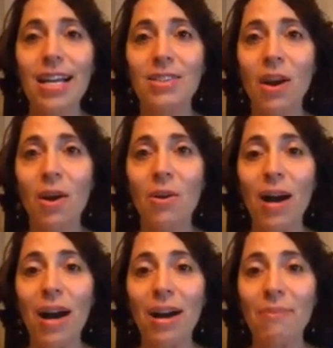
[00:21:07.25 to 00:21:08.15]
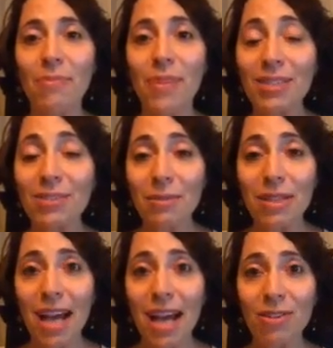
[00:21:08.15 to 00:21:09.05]
So thanks very
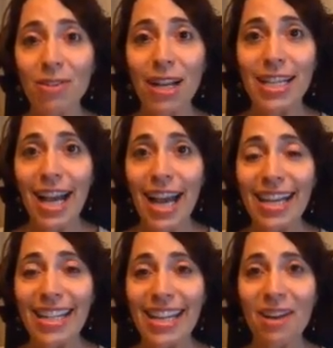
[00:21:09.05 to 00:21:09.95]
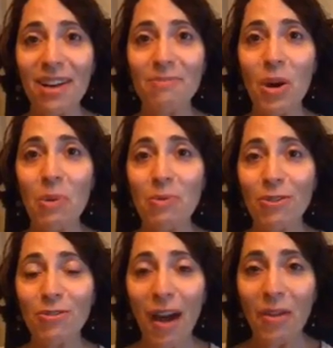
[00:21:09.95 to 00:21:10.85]
much. Have a great night. Hope
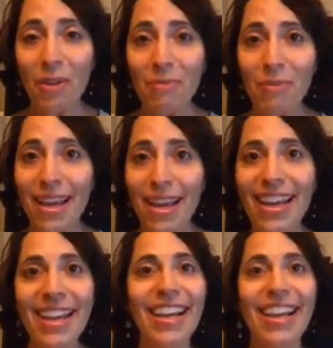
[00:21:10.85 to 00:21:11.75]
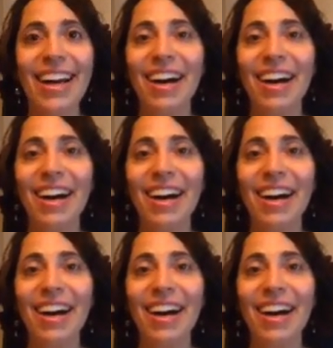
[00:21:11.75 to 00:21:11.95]
you're following me.